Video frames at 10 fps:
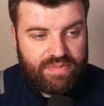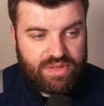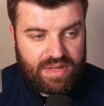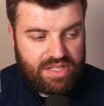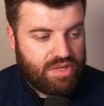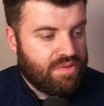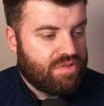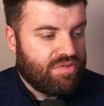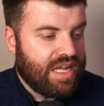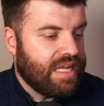between 2 and
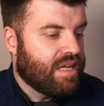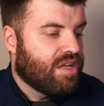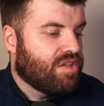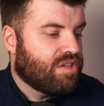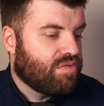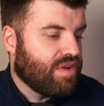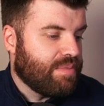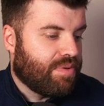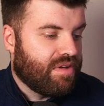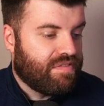3,
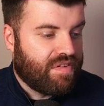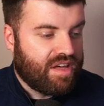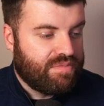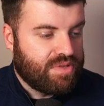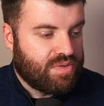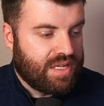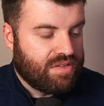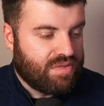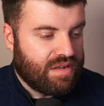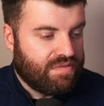3.5 between
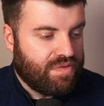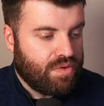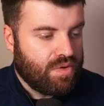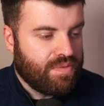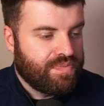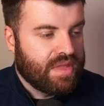3 and 4,